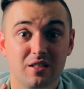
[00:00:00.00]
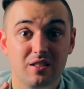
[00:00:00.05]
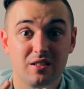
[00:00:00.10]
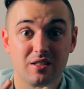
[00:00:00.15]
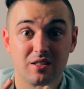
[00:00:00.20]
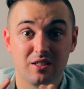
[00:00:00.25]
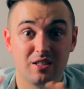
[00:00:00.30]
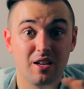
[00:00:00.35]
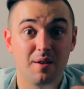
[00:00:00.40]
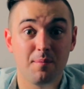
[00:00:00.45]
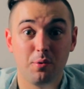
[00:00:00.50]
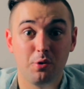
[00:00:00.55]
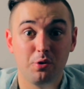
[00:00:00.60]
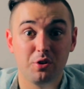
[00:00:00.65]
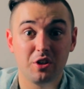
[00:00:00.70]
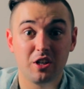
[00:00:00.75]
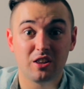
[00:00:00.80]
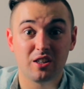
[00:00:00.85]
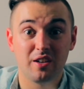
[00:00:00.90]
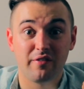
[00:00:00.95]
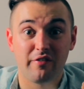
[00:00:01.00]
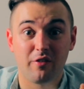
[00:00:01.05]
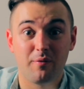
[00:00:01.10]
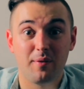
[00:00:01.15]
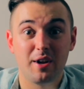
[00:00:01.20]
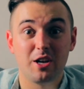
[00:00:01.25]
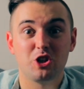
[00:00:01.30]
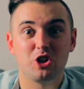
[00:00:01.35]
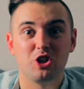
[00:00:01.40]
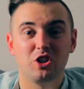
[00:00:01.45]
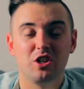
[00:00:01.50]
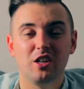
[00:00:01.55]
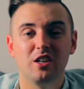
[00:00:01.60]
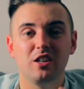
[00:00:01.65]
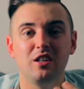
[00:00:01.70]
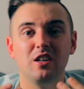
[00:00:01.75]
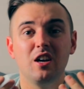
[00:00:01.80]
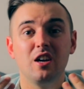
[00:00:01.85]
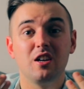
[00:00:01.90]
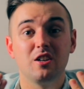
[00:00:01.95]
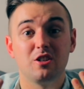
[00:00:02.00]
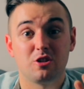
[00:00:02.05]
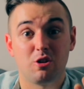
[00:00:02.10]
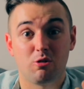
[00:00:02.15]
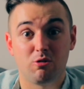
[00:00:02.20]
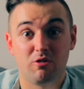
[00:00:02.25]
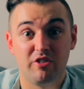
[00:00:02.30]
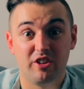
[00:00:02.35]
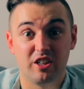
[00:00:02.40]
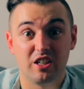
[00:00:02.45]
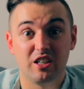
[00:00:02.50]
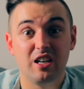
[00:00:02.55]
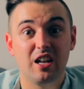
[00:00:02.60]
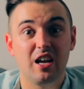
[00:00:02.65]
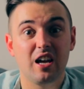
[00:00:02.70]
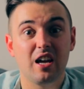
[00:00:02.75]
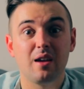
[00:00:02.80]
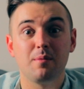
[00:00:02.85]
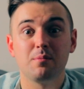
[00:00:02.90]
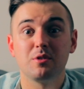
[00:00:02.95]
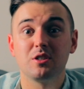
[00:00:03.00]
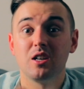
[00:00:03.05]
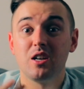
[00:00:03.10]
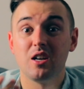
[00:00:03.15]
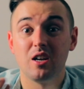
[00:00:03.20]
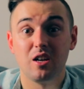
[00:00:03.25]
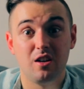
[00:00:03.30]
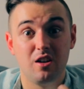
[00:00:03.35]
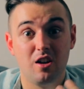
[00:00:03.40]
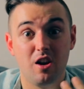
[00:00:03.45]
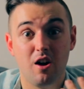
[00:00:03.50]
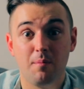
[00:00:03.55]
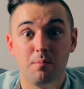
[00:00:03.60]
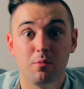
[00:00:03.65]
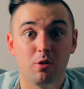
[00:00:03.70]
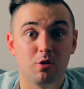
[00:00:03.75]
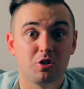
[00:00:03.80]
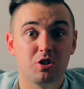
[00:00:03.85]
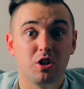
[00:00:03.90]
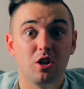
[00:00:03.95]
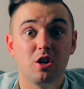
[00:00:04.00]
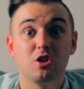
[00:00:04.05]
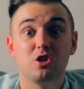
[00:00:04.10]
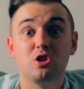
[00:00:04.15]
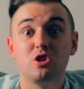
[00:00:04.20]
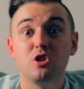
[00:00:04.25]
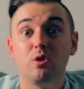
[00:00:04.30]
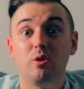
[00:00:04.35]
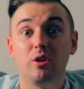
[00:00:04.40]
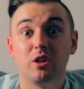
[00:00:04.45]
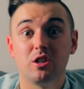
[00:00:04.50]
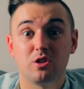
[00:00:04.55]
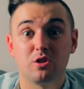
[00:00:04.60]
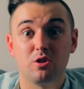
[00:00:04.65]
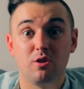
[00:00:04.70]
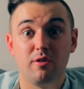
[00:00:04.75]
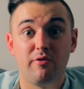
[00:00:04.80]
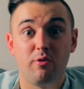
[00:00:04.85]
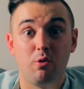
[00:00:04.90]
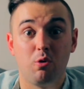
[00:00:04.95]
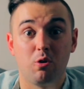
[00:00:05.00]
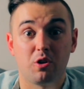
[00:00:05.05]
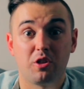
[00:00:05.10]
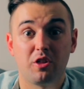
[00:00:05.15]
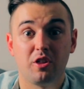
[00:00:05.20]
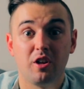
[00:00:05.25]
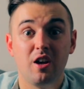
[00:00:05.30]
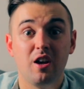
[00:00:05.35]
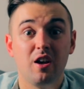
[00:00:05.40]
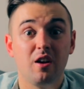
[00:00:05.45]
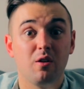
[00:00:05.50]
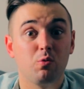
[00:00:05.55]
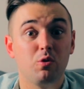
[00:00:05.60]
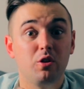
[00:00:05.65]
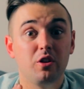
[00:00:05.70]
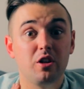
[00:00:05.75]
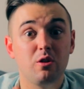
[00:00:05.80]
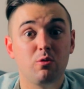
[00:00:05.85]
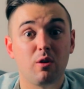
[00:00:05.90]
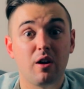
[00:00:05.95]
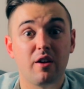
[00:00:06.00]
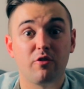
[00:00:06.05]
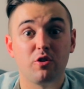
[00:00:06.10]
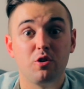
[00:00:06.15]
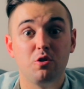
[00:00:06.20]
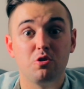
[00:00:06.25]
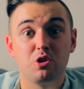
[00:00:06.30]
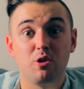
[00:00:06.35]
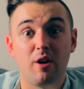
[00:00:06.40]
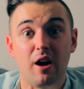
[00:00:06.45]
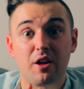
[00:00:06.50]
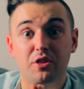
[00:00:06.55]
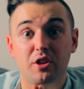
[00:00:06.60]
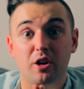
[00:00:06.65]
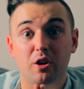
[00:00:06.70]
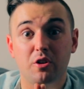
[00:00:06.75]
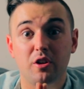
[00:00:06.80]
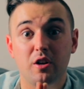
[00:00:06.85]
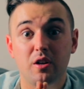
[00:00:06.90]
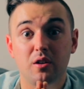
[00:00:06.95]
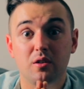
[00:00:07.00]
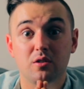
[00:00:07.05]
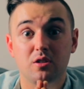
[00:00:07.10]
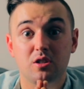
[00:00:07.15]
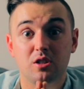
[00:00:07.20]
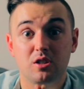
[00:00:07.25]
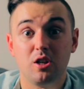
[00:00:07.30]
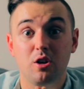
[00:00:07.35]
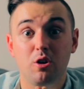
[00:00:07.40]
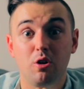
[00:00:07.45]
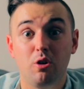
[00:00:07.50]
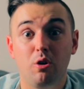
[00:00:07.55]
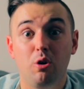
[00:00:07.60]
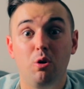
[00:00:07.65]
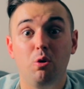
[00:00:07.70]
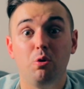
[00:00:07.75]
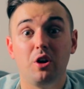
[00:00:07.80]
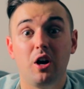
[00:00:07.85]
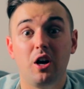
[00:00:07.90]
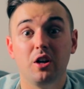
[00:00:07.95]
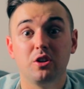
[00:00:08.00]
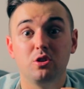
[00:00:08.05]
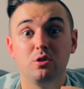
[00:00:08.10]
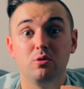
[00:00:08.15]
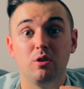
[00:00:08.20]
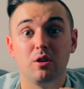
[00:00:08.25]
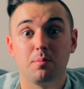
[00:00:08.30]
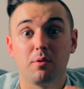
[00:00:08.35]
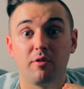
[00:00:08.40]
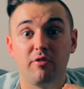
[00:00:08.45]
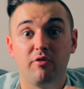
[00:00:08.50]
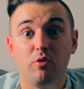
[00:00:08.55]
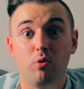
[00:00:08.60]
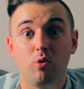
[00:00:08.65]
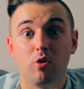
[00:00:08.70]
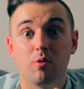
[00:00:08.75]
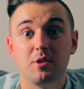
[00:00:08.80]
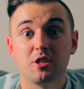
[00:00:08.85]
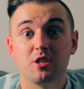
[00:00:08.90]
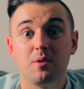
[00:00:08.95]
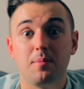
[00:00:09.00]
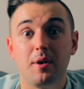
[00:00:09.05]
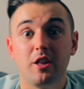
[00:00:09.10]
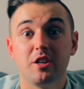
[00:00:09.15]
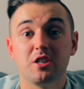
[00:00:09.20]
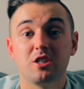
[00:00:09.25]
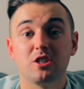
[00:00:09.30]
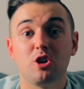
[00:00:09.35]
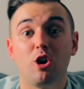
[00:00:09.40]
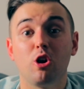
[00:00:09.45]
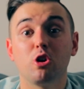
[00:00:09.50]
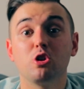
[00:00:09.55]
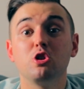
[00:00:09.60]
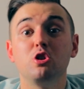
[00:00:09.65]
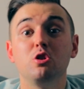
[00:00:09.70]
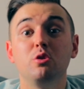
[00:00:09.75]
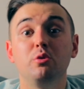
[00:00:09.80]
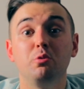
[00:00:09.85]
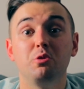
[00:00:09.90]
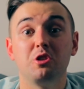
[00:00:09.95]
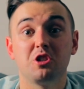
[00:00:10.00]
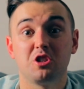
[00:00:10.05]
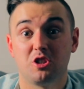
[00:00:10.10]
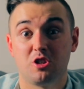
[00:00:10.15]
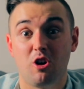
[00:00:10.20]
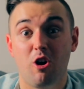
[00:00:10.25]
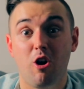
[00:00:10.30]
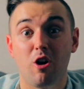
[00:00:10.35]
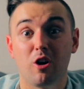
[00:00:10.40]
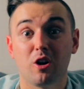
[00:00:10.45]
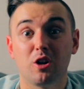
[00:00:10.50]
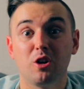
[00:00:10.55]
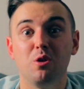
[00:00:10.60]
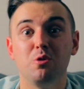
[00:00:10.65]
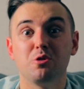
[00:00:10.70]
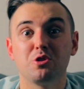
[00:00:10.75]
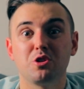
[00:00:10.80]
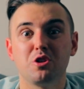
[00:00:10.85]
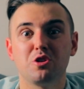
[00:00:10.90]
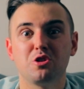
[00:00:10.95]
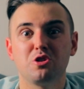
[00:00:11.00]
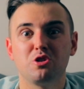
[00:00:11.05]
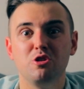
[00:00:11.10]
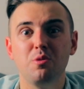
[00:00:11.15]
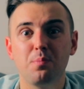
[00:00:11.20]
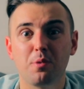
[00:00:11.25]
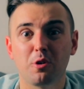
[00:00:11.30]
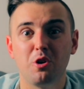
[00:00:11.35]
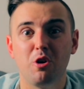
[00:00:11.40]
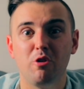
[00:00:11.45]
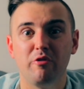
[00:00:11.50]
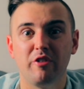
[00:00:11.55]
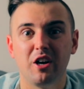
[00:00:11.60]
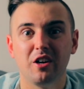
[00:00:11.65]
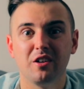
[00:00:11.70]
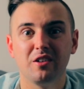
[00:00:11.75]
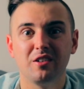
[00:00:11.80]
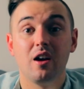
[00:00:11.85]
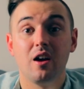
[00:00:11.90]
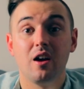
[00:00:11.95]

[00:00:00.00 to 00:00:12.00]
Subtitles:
simple to get the information needed, start revealing names, numbers, so on and so forth. Really great for those of you out there that still hold on to and perform Isabella's Star 2. The star goes supernova.